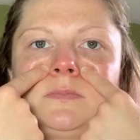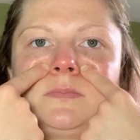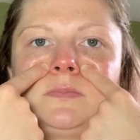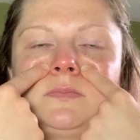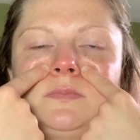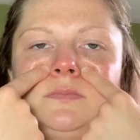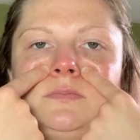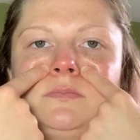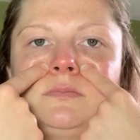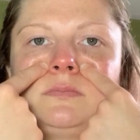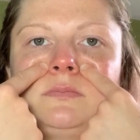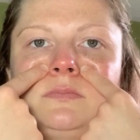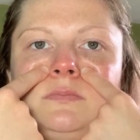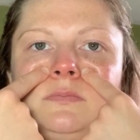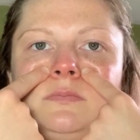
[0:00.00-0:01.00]

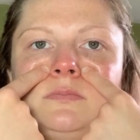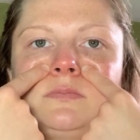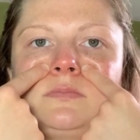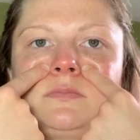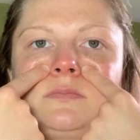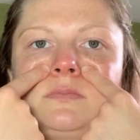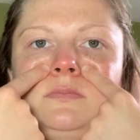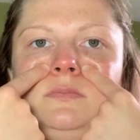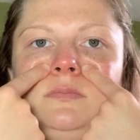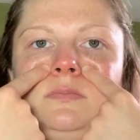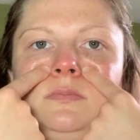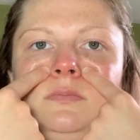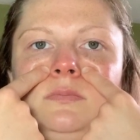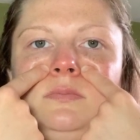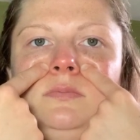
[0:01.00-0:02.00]

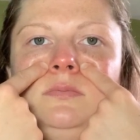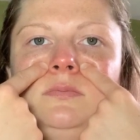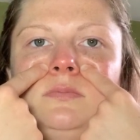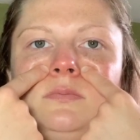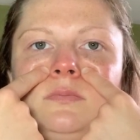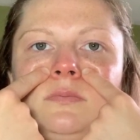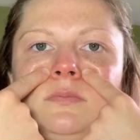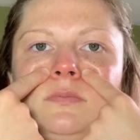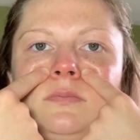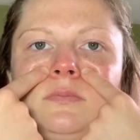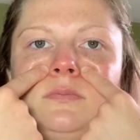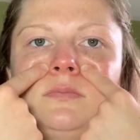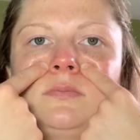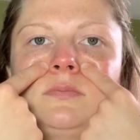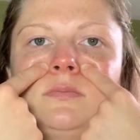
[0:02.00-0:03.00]

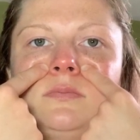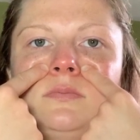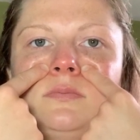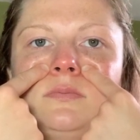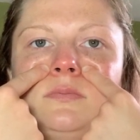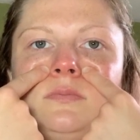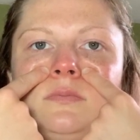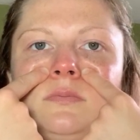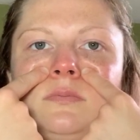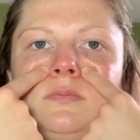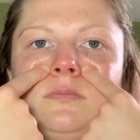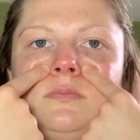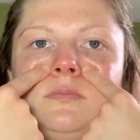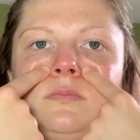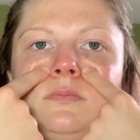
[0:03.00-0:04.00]

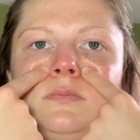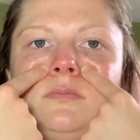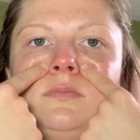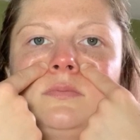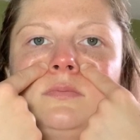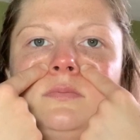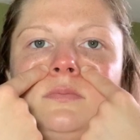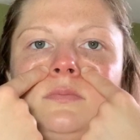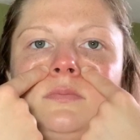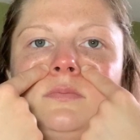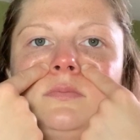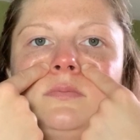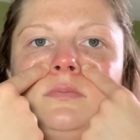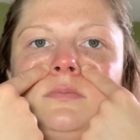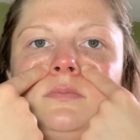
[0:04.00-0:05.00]

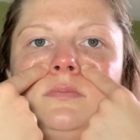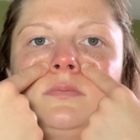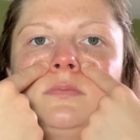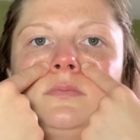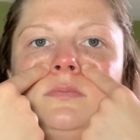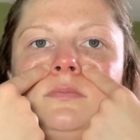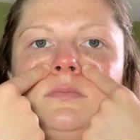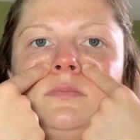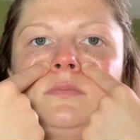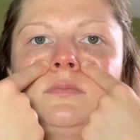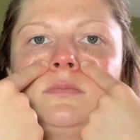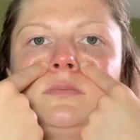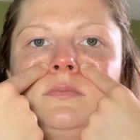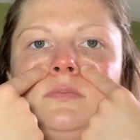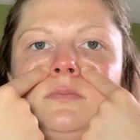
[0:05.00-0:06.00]

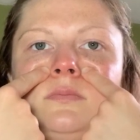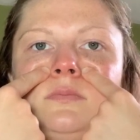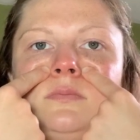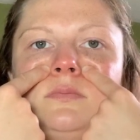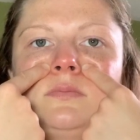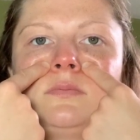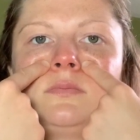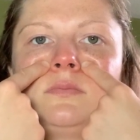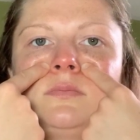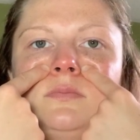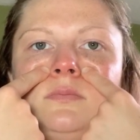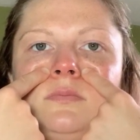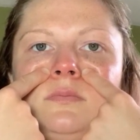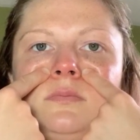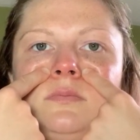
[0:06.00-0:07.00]

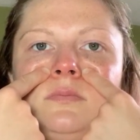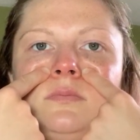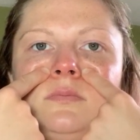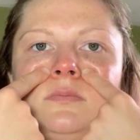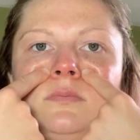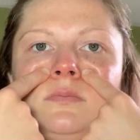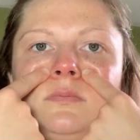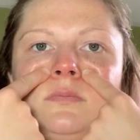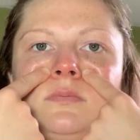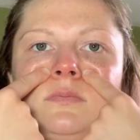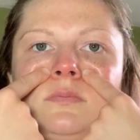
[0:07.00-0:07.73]
(no one is talking)